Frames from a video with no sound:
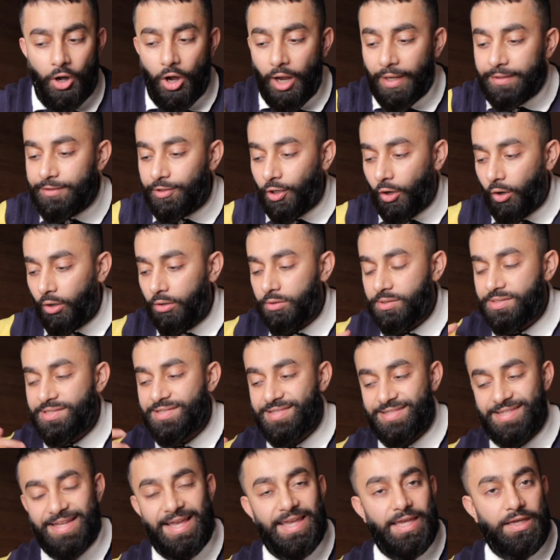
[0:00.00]
I can't
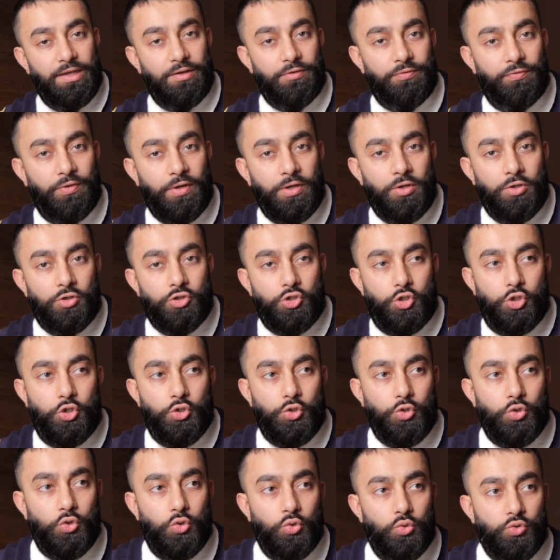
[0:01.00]
save
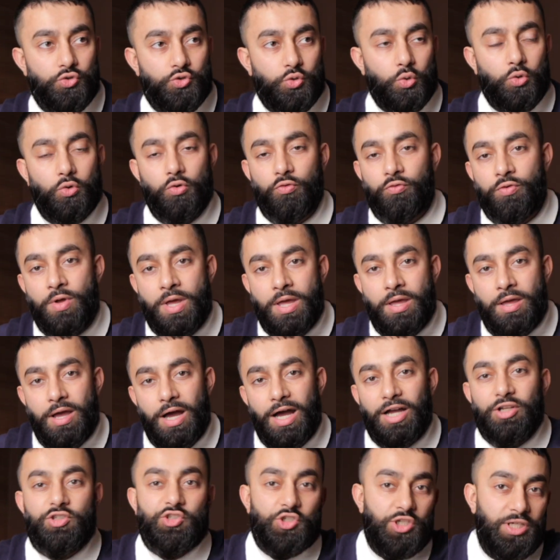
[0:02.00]
to sort of
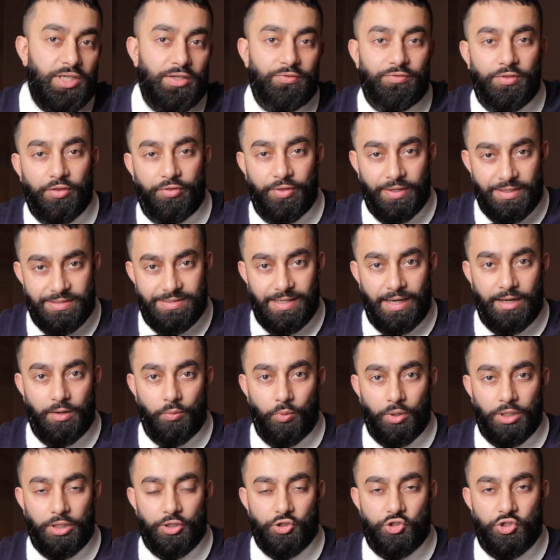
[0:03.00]
achieve the things that I
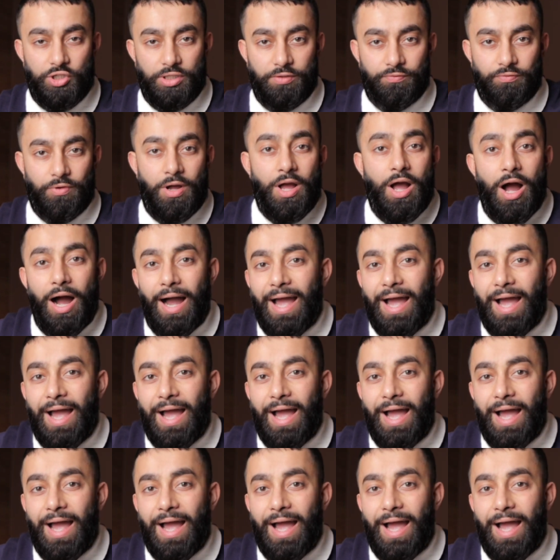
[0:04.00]
want to achieve.